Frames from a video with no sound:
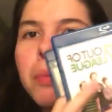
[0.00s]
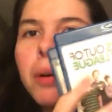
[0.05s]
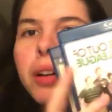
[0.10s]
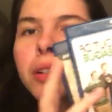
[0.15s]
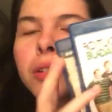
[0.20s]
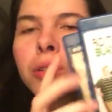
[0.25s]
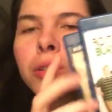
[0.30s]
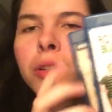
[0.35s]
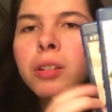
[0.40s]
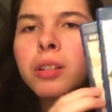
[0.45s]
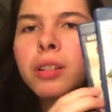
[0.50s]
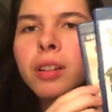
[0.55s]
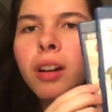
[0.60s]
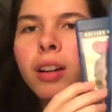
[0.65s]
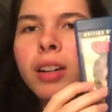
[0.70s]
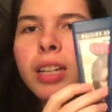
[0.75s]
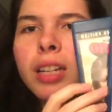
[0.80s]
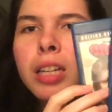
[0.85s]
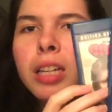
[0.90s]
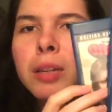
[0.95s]
a
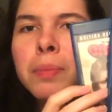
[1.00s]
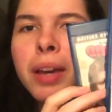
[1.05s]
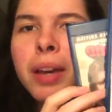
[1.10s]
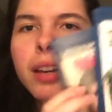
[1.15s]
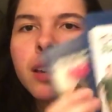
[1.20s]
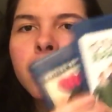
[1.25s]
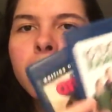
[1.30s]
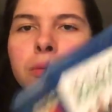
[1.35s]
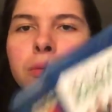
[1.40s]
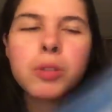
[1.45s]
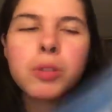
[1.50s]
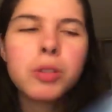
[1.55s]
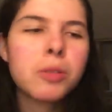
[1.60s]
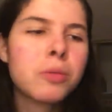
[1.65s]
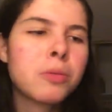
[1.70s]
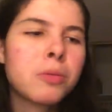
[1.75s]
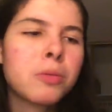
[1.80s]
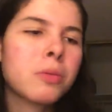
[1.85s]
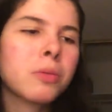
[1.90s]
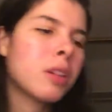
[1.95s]
bundle on eBay,
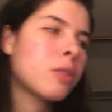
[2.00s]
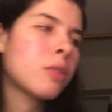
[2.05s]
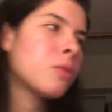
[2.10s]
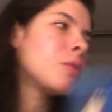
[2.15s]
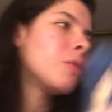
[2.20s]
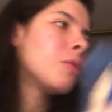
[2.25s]
which is really